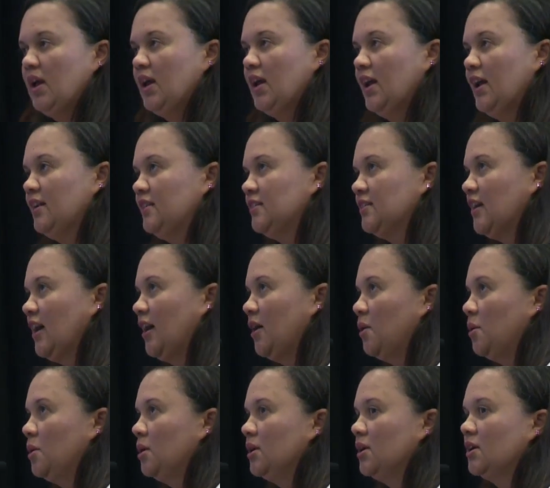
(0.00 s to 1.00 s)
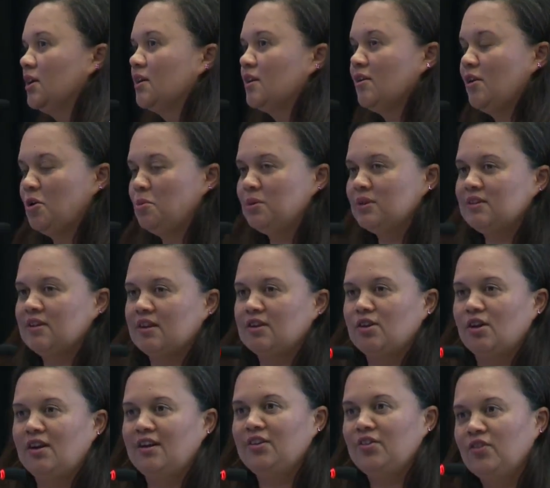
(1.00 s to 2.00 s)
At our Global
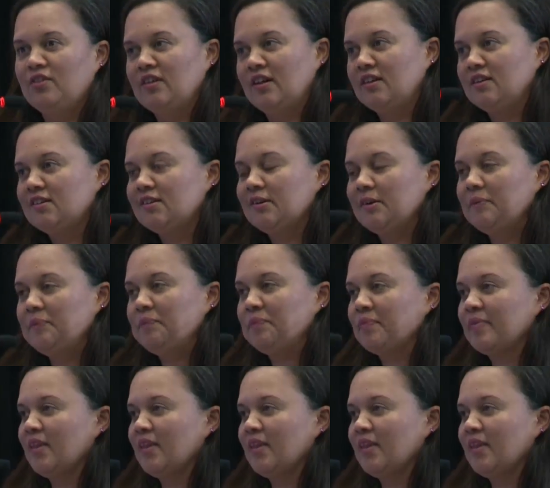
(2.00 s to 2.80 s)
Technology Center,